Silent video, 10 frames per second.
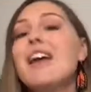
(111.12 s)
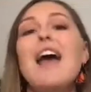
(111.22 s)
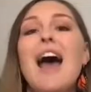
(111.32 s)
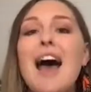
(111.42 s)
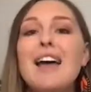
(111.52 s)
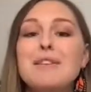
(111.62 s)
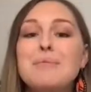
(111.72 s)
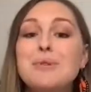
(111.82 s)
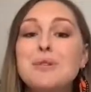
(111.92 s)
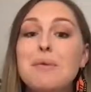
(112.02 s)
at the
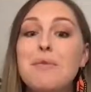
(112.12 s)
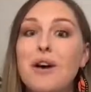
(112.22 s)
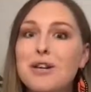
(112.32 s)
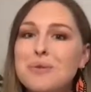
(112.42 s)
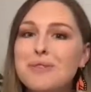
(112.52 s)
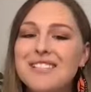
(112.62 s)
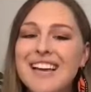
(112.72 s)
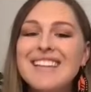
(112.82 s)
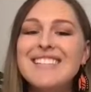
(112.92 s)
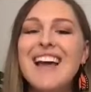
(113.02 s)
Museum of Oshawa
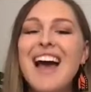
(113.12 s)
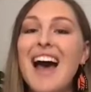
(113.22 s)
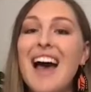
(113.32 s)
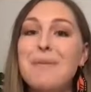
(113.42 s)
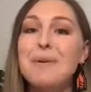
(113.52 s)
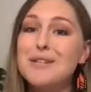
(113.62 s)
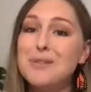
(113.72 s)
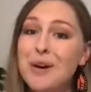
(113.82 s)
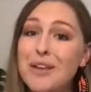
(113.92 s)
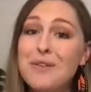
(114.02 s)
site with
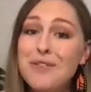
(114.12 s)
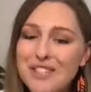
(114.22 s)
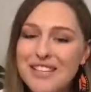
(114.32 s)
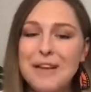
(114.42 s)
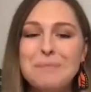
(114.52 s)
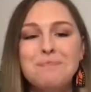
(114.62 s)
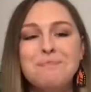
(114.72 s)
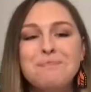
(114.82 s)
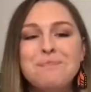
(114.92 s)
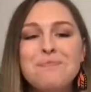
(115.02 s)
Trent University.
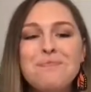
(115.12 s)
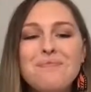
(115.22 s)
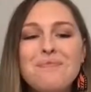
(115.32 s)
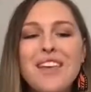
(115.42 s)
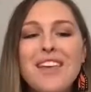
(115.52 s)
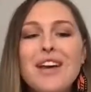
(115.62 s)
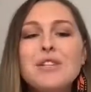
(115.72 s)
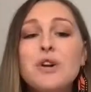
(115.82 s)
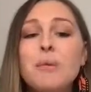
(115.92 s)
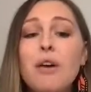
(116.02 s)

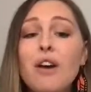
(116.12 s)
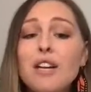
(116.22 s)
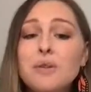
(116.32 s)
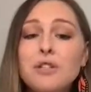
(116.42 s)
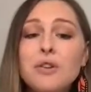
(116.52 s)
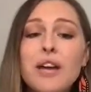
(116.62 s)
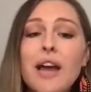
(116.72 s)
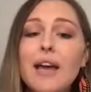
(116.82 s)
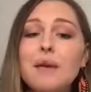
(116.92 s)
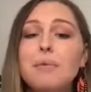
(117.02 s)
During my graduate degree,
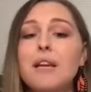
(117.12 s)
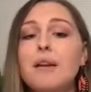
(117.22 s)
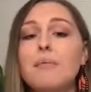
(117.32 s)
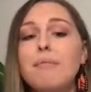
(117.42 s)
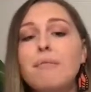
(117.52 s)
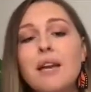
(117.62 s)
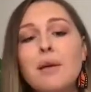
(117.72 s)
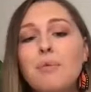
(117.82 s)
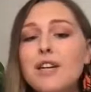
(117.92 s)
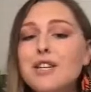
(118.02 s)
I completed many
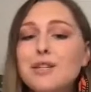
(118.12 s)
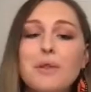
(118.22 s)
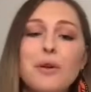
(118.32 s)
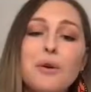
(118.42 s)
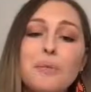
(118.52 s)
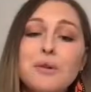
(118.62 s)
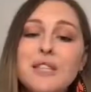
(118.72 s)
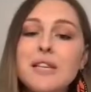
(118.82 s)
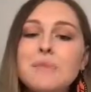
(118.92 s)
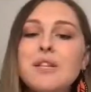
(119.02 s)
projects with local
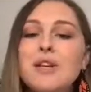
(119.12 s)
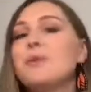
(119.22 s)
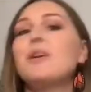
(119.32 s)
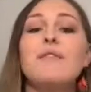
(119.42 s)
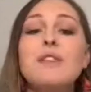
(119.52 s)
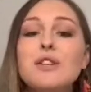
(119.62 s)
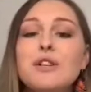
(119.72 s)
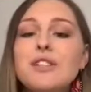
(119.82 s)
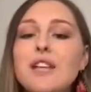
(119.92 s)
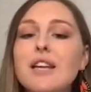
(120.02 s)
museums, including visitor
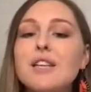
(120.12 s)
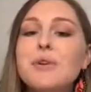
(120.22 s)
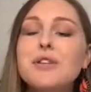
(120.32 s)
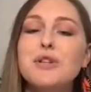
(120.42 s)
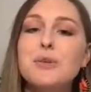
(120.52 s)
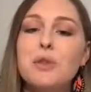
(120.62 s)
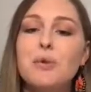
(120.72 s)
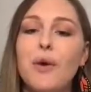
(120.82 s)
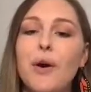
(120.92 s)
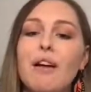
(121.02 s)
studies research with the
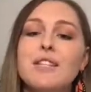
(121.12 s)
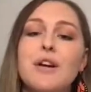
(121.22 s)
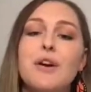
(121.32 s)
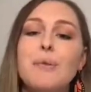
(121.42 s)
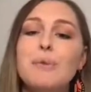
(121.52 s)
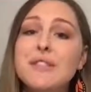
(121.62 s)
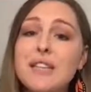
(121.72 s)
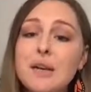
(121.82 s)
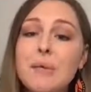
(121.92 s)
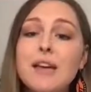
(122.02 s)
Royal Ontario
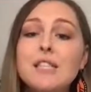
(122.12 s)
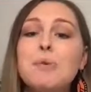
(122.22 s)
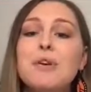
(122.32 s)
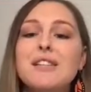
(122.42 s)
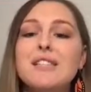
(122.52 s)
Museum, experience